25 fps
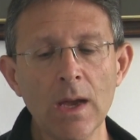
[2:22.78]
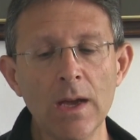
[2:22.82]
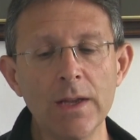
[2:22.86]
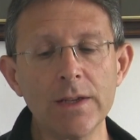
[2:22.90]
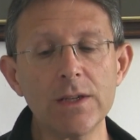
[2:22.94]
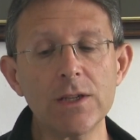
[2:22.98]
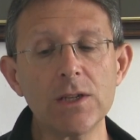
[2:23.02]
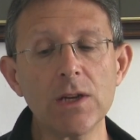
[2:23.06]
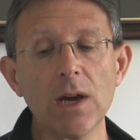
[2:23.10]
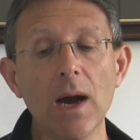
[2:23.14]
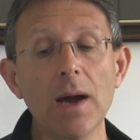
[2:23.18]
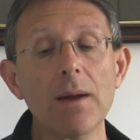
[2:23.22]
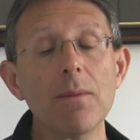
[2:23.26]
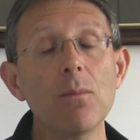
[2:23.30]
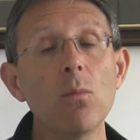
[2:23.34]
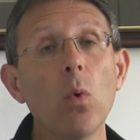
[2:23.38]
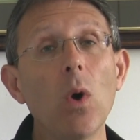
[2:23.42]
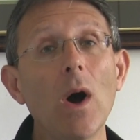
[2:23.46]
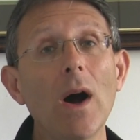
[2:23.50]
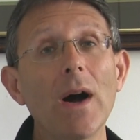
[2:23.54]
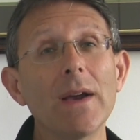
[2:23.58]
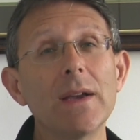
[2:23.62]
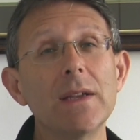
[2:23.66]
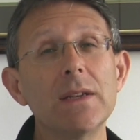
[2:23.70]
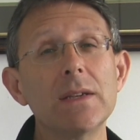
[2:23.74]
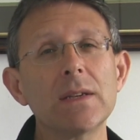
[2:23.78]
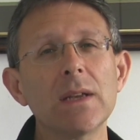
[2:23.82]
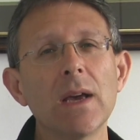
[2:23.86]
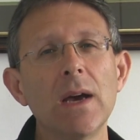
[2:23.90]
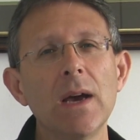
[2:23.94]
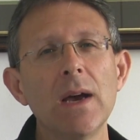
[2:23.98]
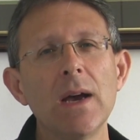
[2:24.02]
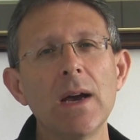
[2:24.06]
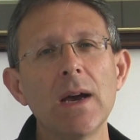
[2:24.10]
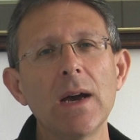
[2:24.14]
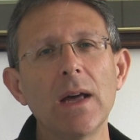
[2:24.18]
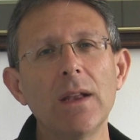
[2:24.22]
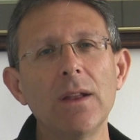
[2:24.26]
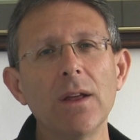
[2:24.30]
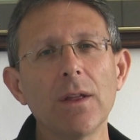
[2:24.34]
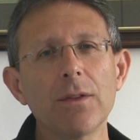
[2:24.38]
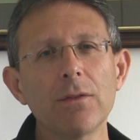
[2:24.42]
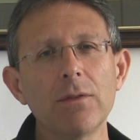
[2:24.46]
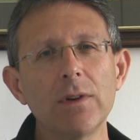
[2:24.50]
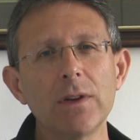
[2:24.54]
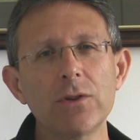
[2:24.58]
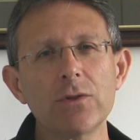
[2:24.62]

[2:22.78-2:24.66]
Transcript: And Thyme White, another